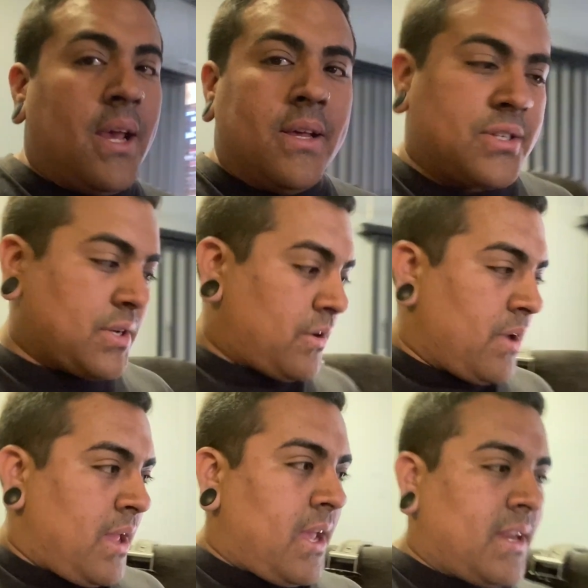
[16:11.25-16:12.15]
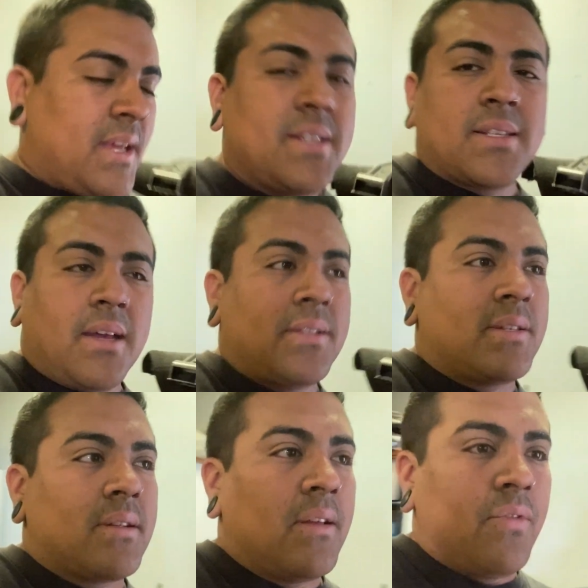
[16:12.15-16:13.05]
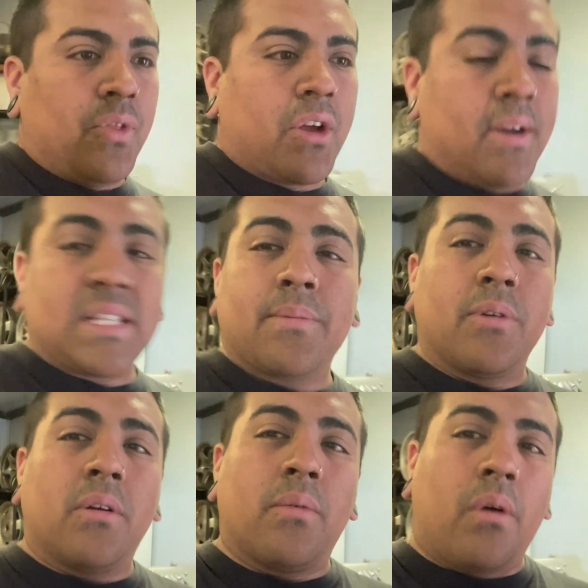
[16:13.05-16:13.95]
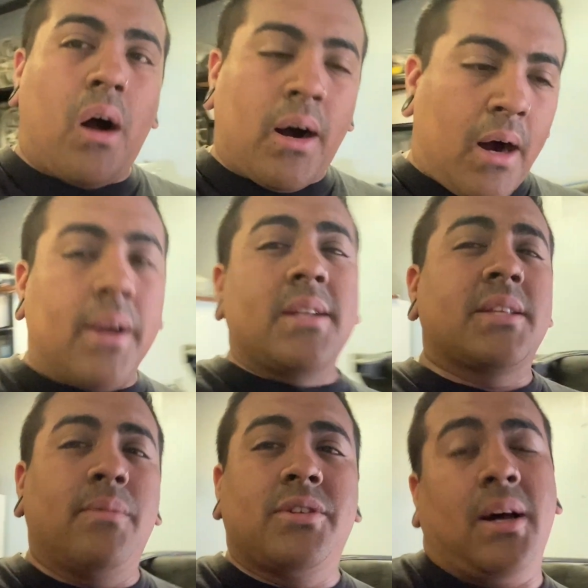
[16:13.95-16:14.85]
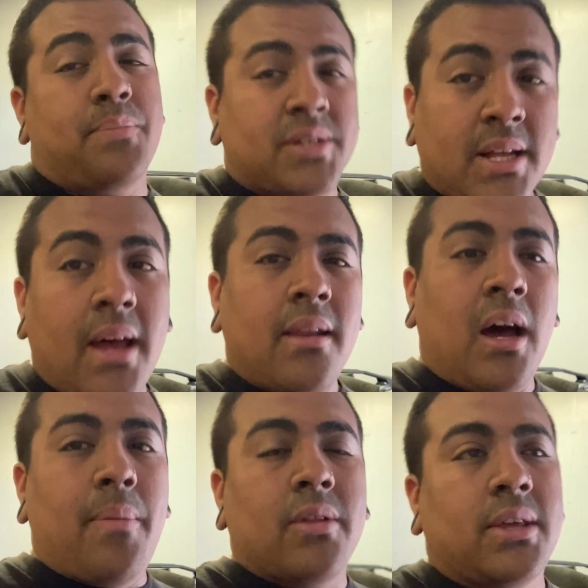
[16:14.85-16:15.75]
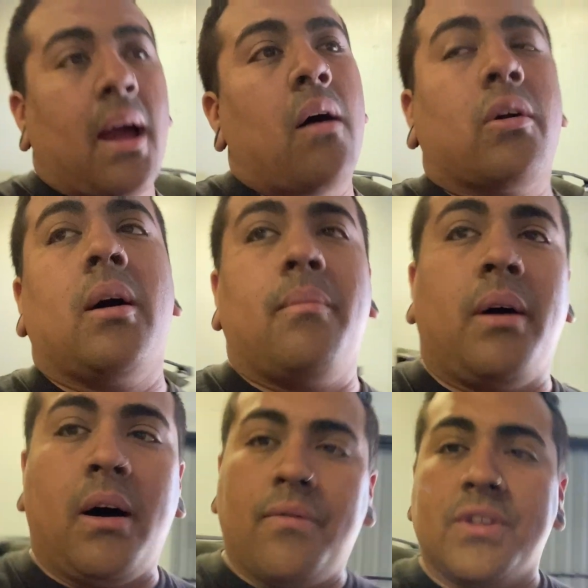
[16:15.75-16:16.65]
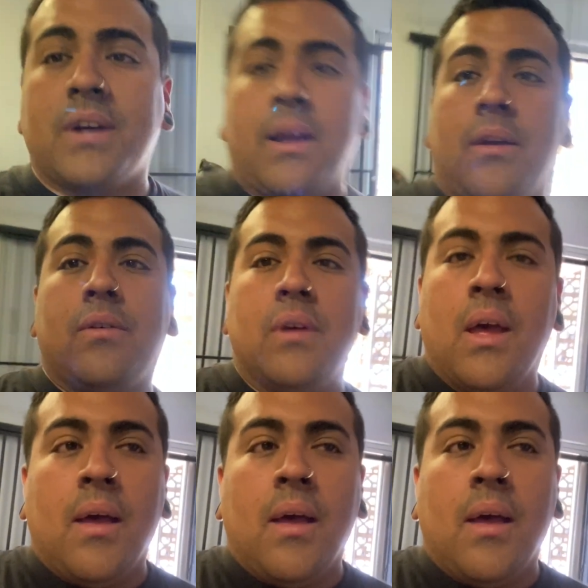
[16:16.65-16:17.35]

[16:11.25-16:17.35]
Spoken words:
So in his sense, the customer honestly was upset about the outcome of the dyno.